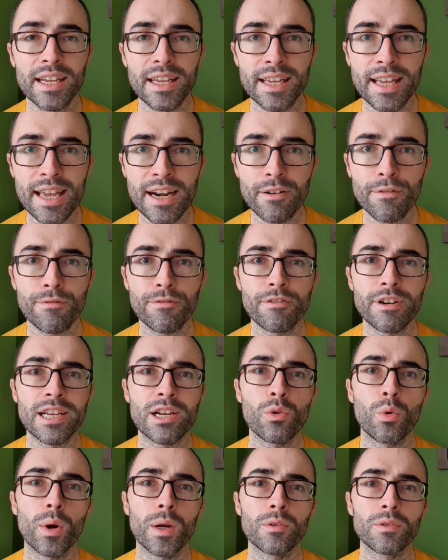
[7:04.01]
Get a free
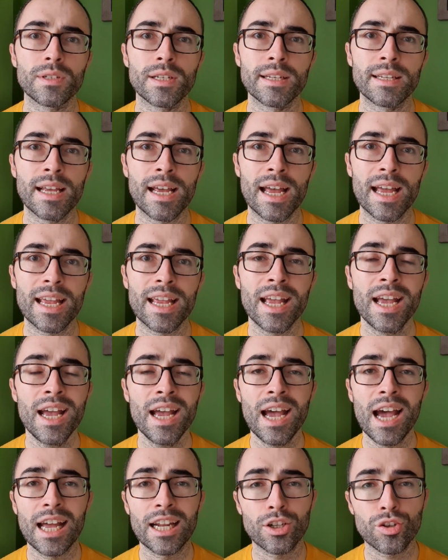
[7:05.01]
quote today
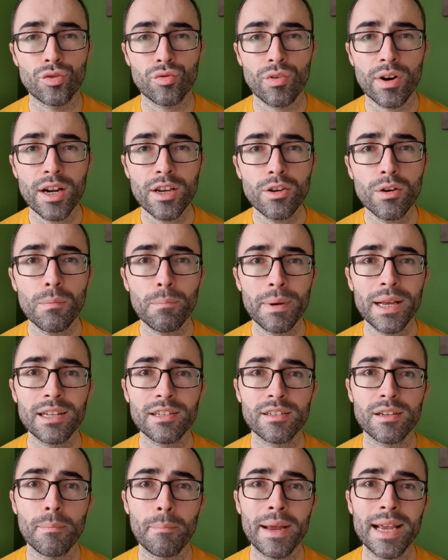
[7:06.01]
and try your
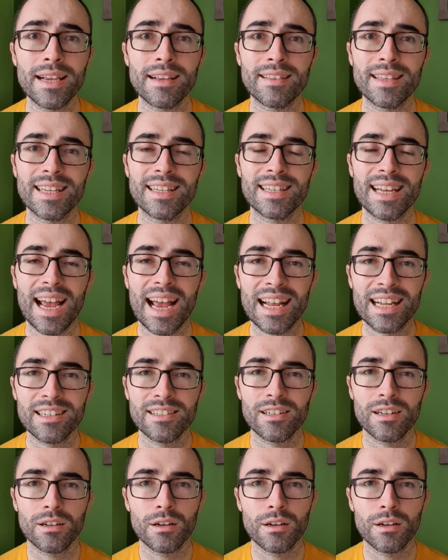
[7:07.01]
best to make this as